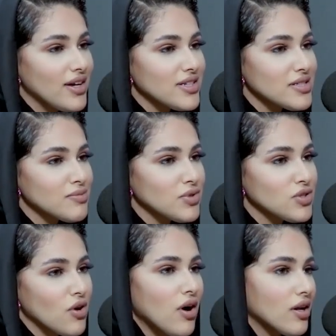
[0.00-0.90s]
I just put
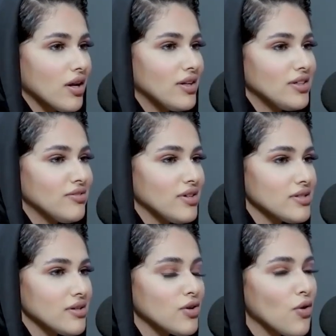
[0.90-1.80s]
Jawaher Khalifa,
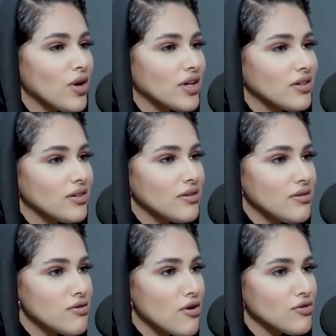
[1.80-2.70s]
so no one
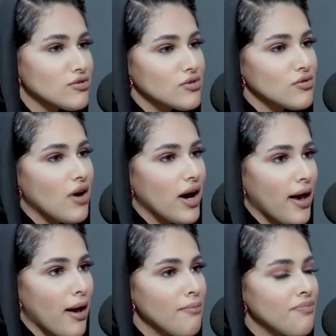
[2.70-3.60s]
knows who I
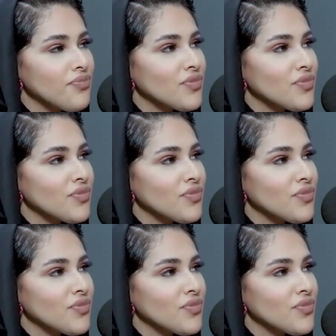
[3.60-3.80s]
am,